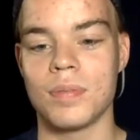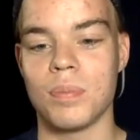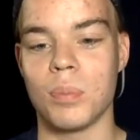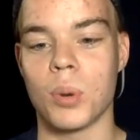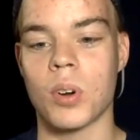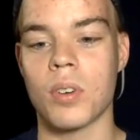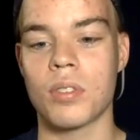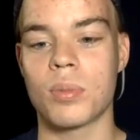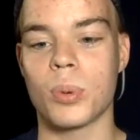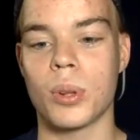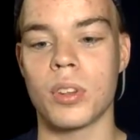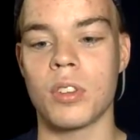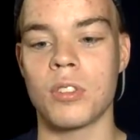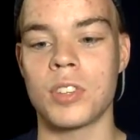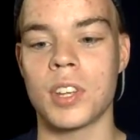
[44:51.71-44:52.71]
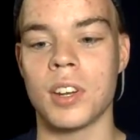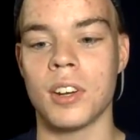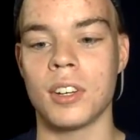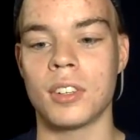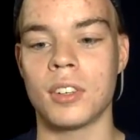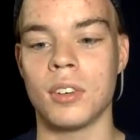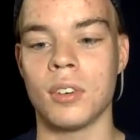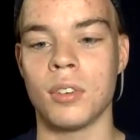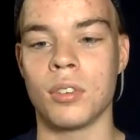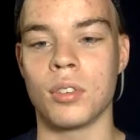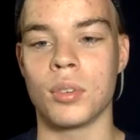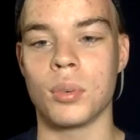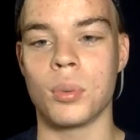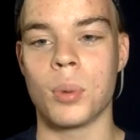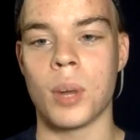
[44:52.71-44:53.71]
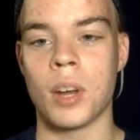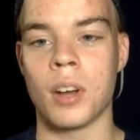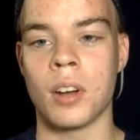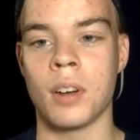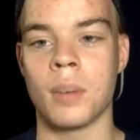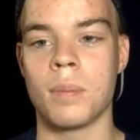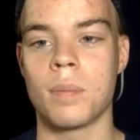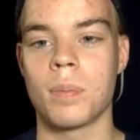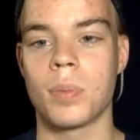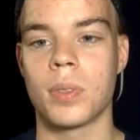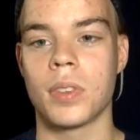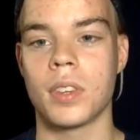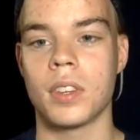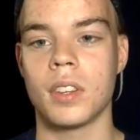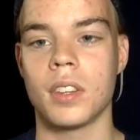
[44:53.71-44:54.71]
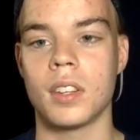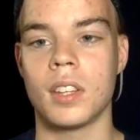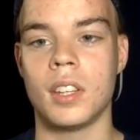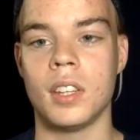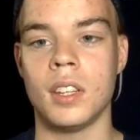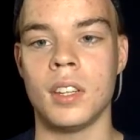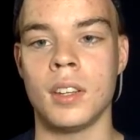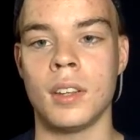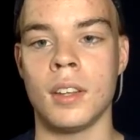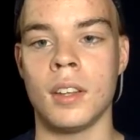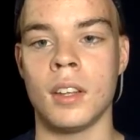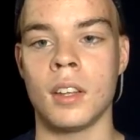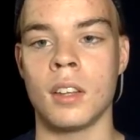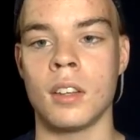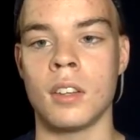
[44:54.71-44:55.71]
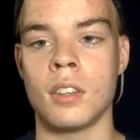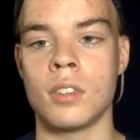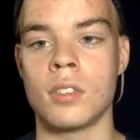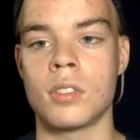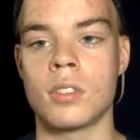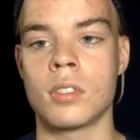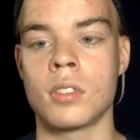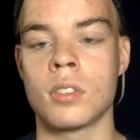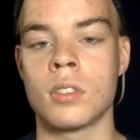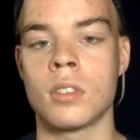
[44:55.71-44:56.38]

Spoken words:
Moro is one of those characters where he is